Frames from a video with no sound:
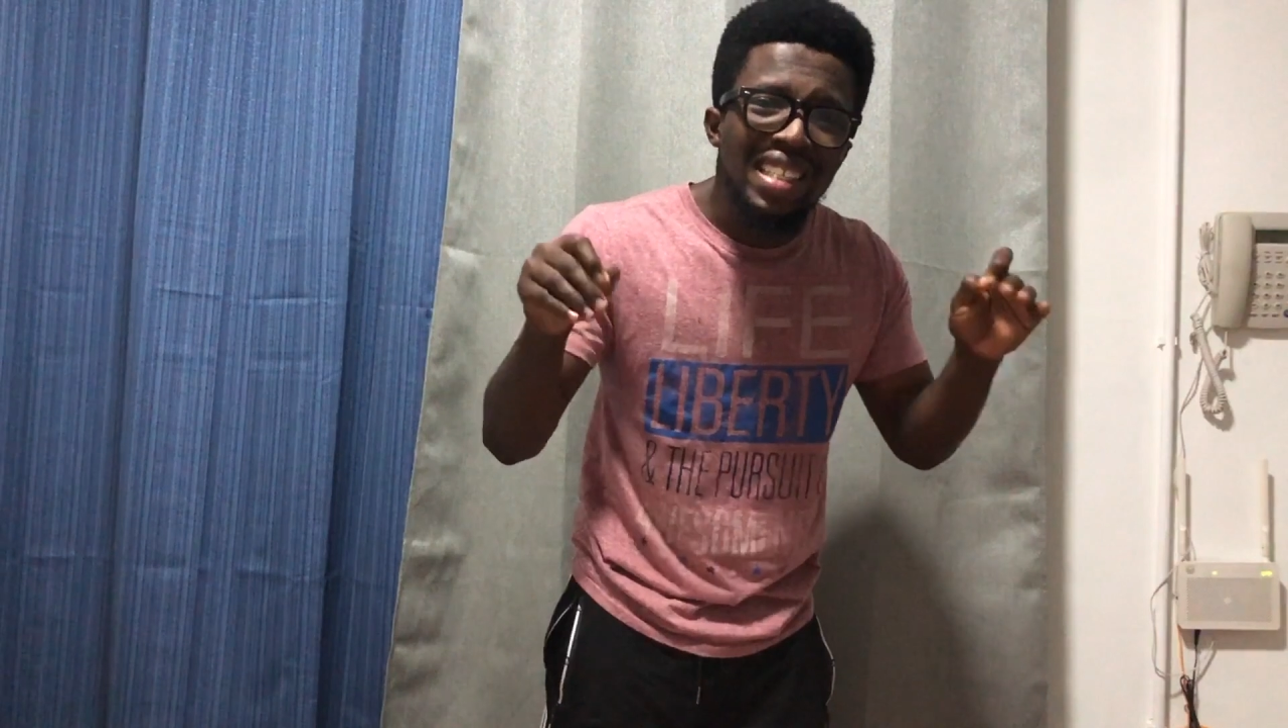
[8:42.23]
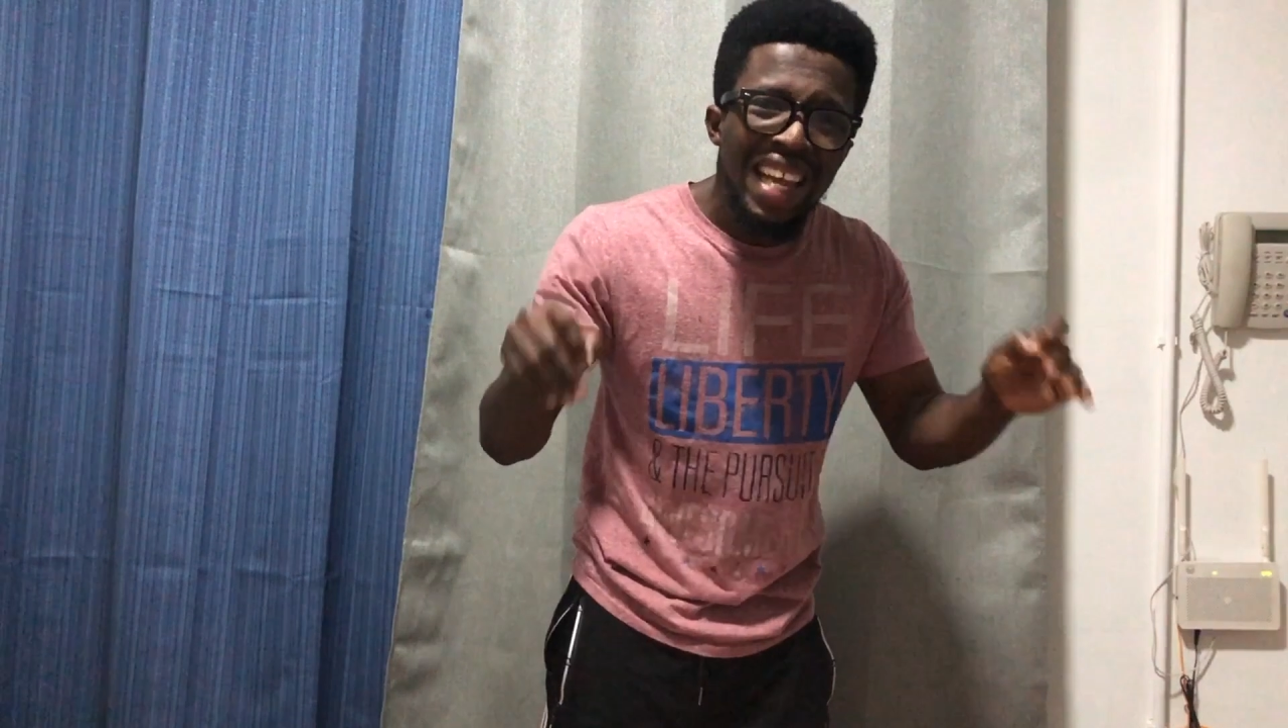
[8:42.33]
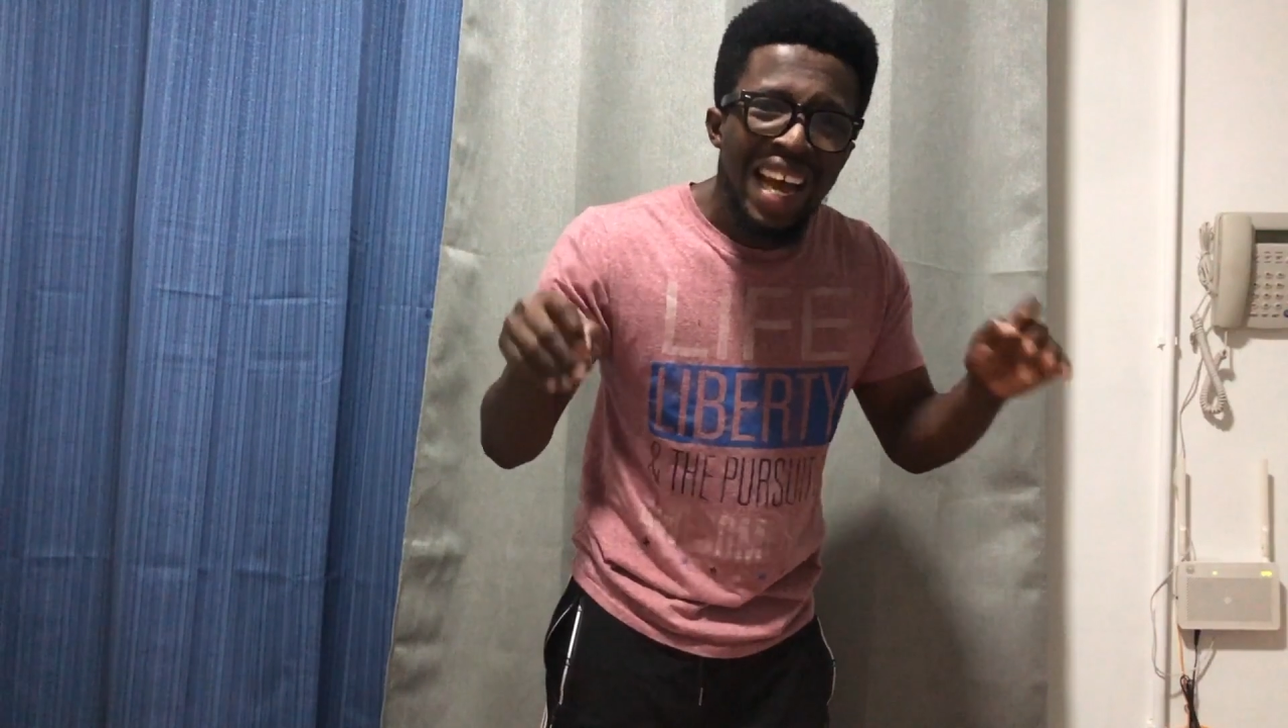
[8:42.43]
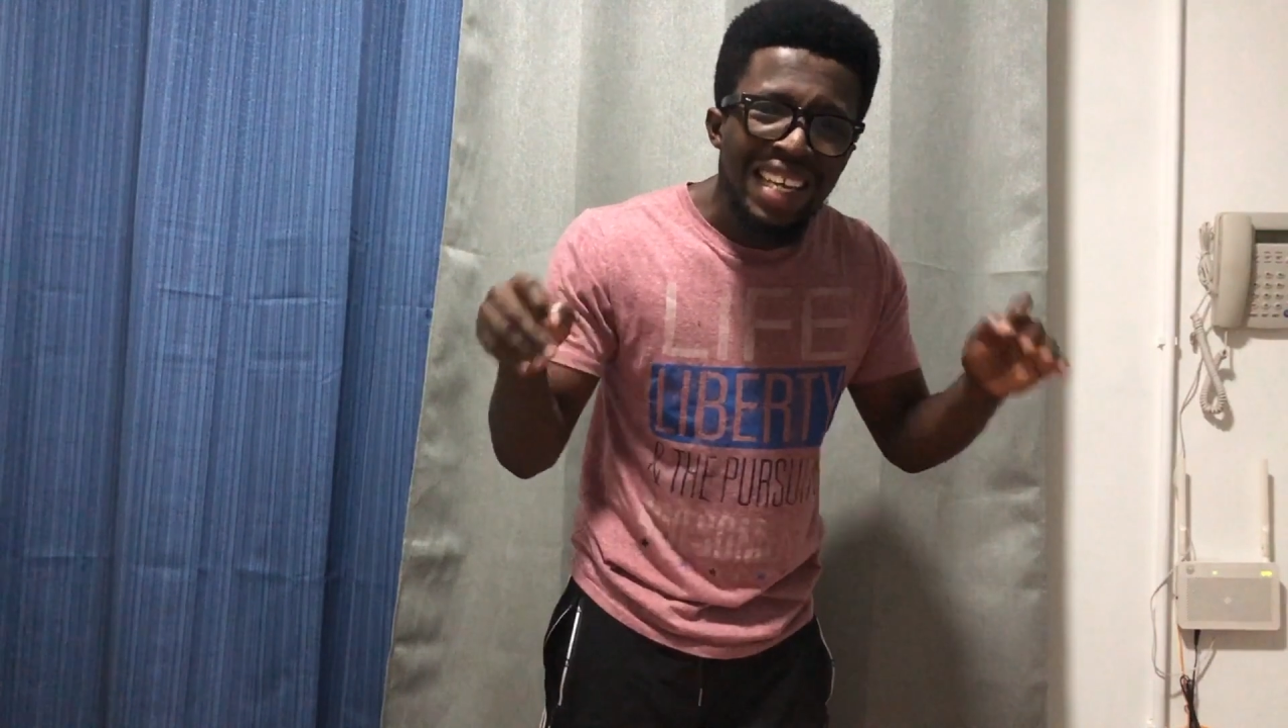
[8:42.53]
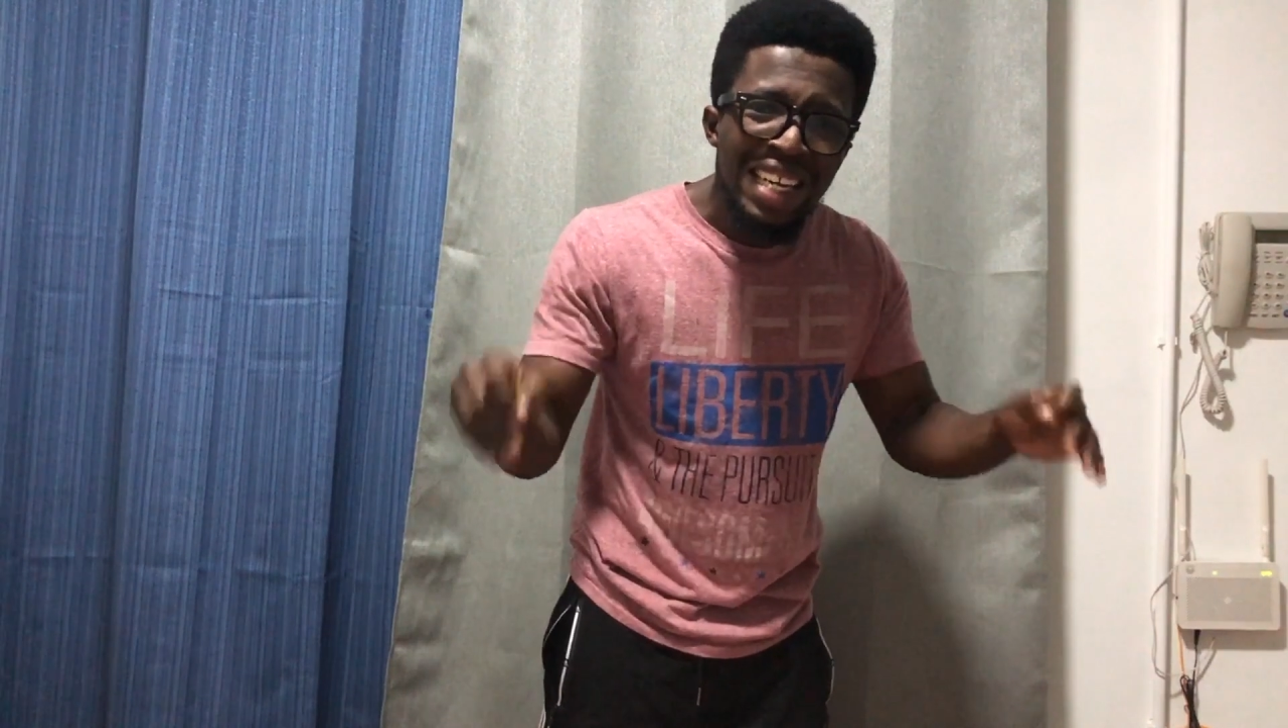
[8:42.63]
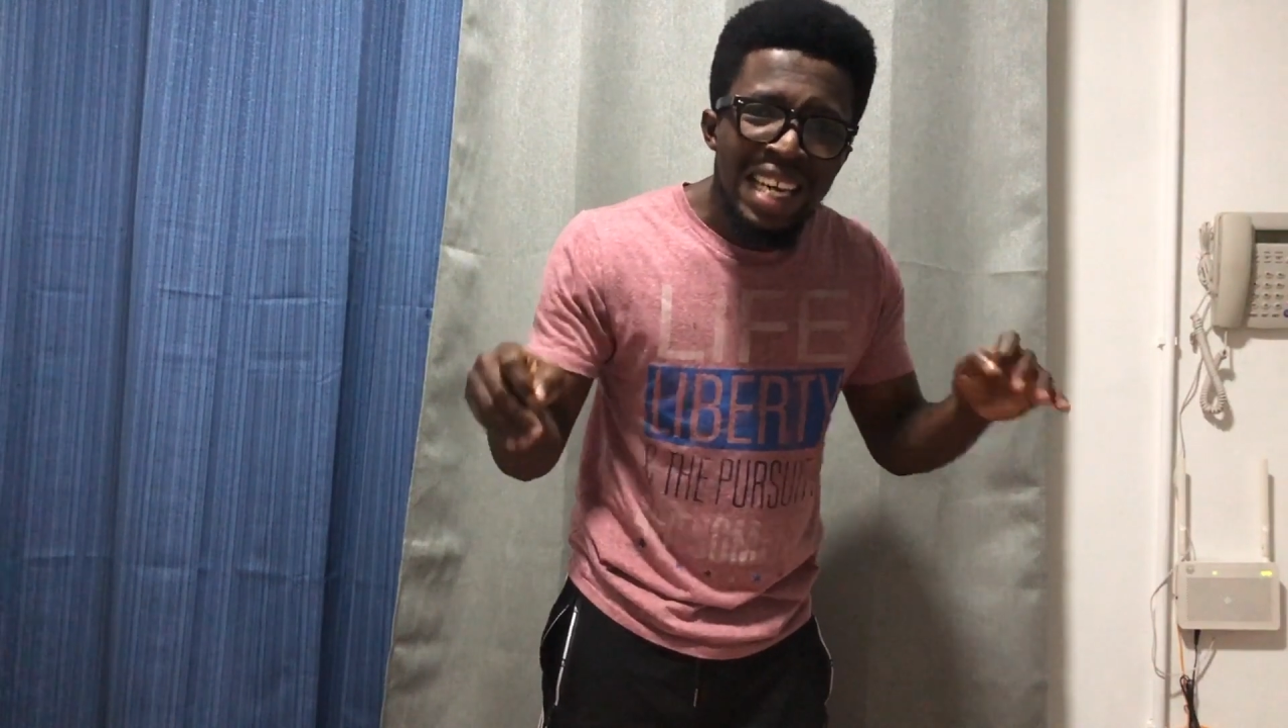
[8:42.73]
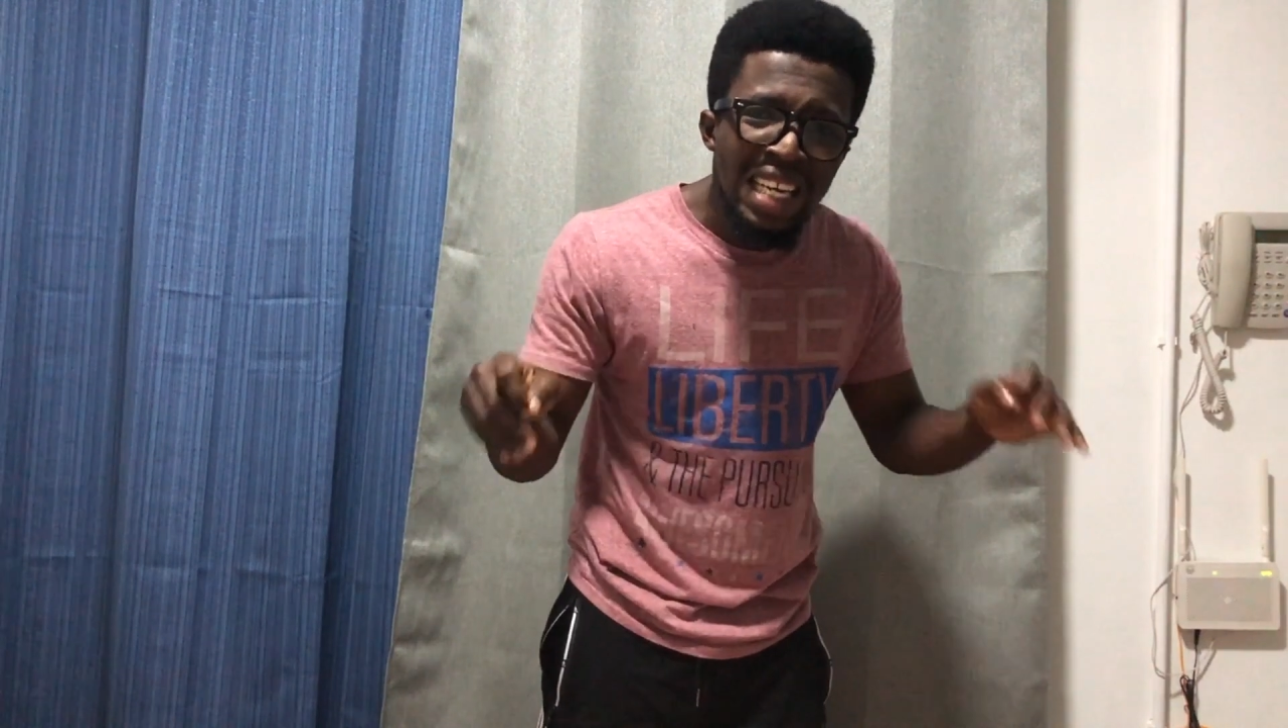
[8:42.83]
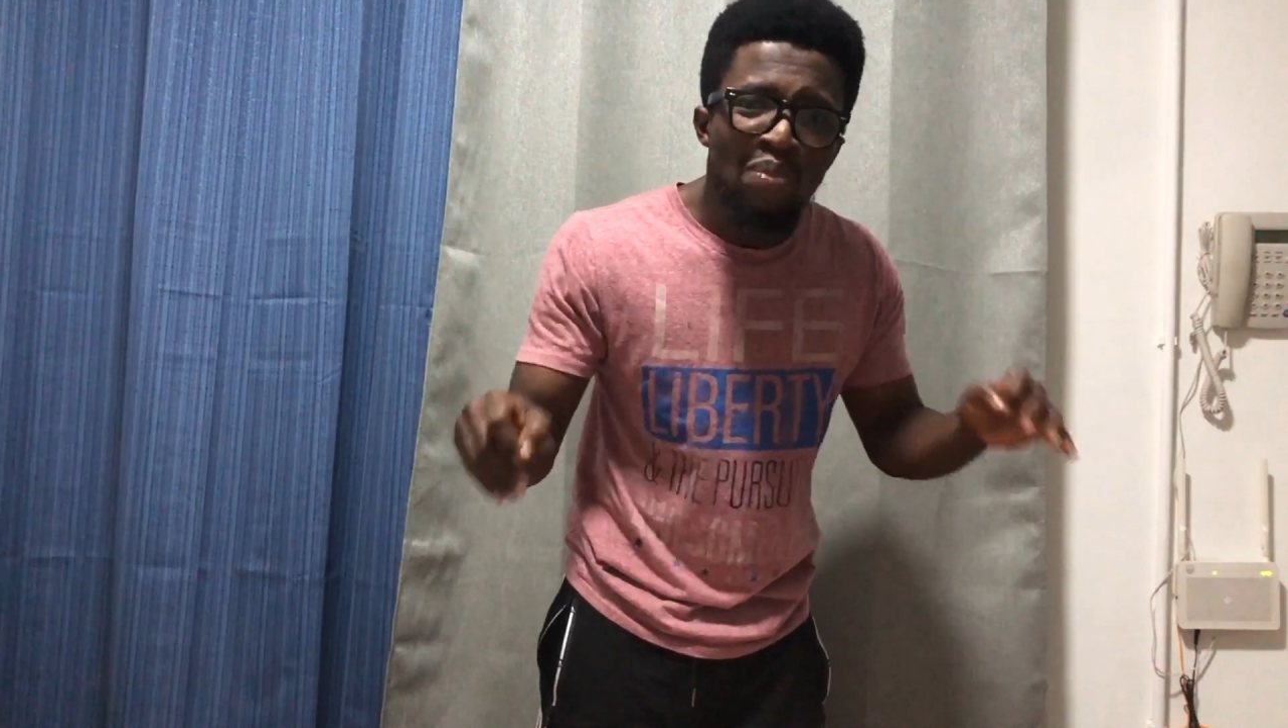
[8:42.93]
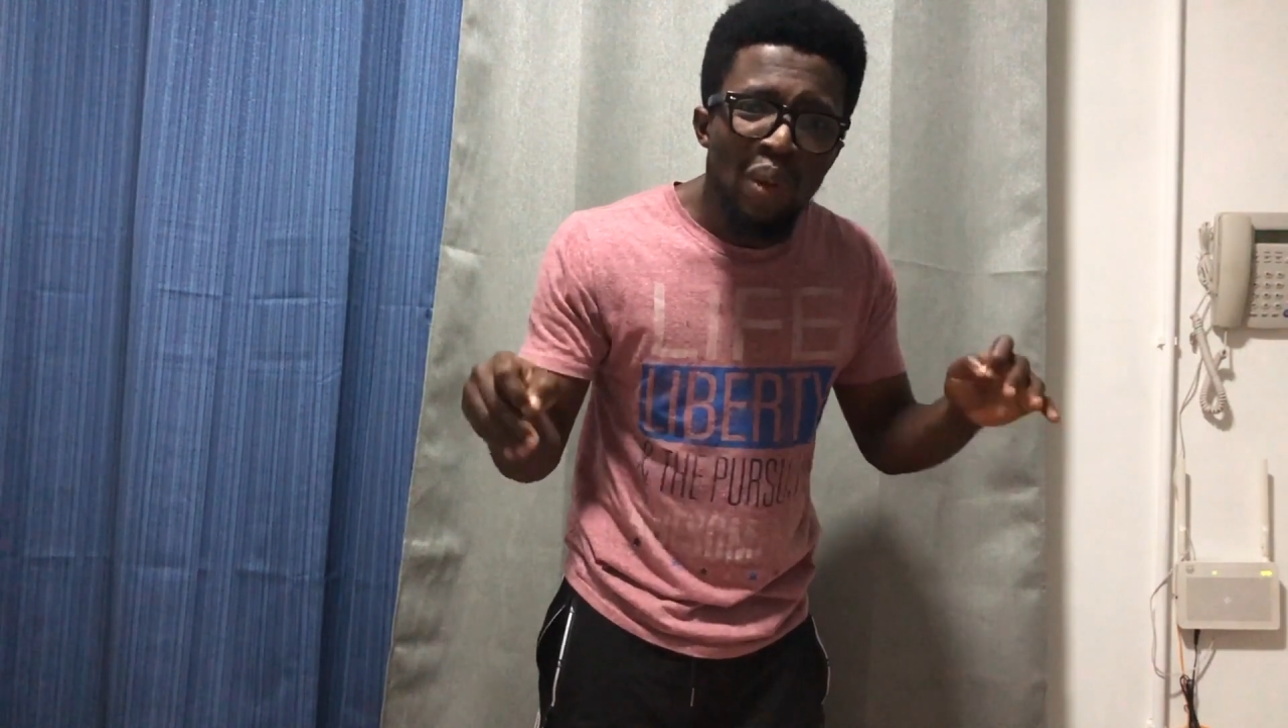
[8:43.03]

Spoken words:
Chinese